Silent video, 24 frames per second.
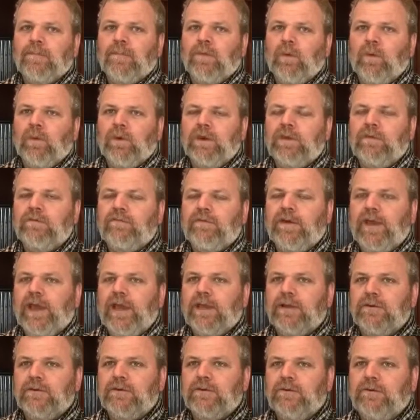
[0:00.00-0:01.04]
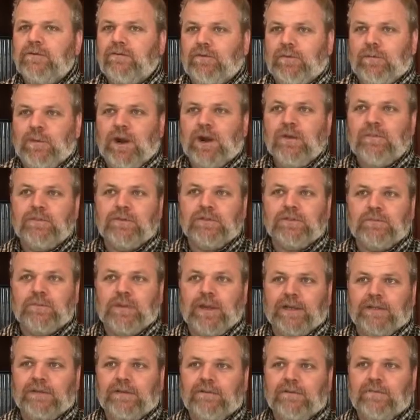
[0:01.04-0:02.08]
When in fact, from our
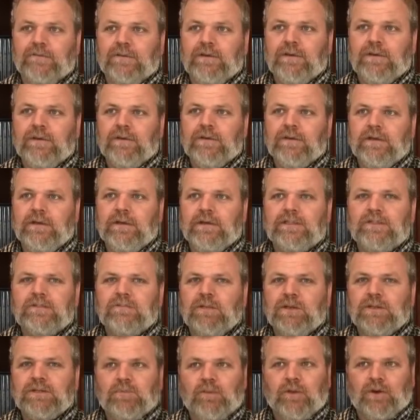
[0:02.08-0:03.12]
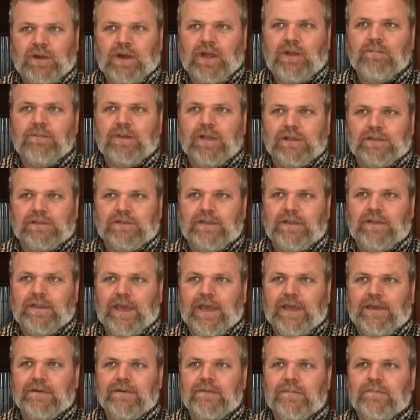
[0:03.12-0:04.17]
perspective, it's much more complex than
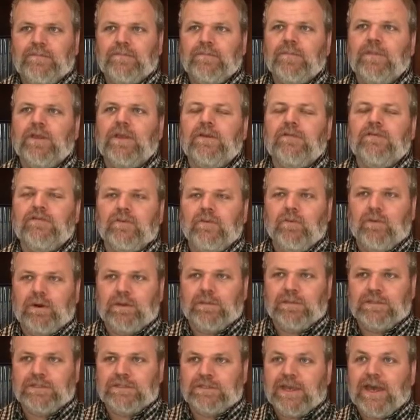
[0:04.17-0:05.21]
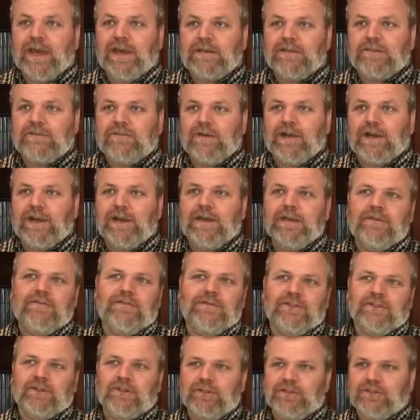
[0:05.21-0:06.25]
that. If you want to be satisfied, if
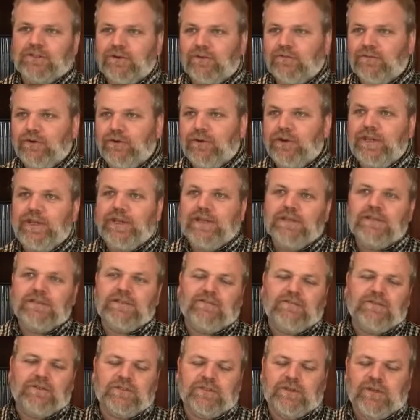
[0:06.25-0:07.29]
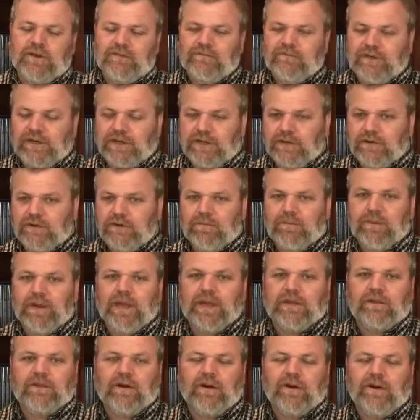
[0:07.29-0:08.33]
it's going to serve your needs, if it's going to fit into your
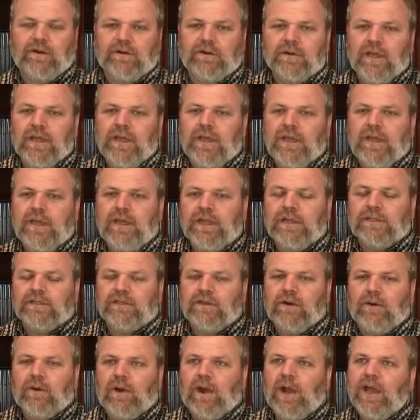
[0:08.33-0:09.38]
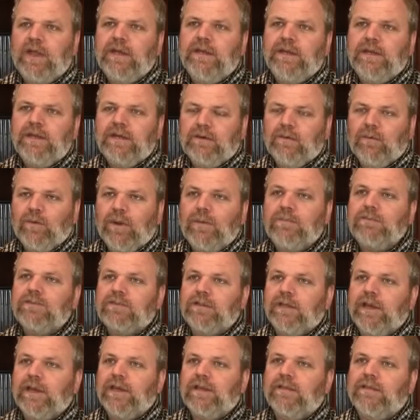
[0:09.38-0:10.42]
backyard. And so I needed a
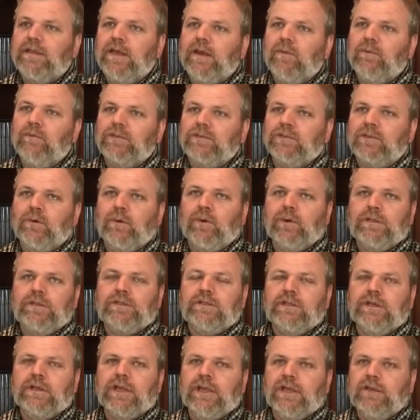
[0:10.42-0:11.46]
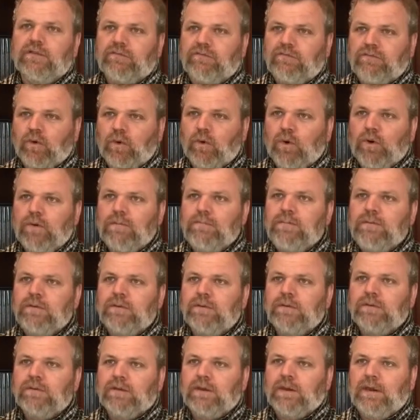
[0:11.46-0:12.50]
website that was going to inform
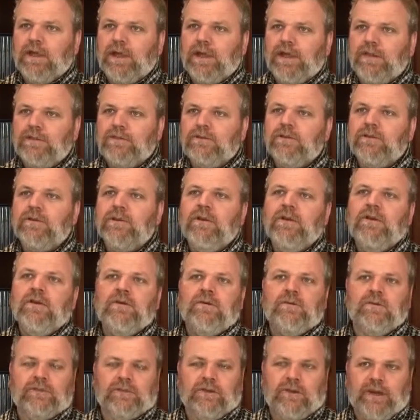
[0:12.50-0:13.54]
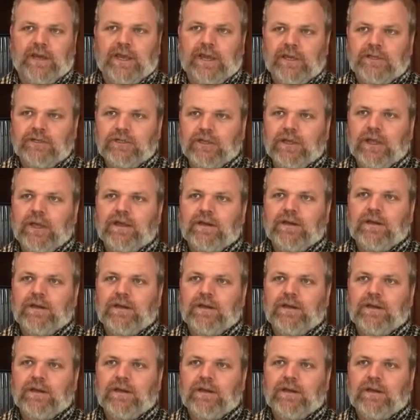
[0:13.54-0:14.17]
clients, was going to educate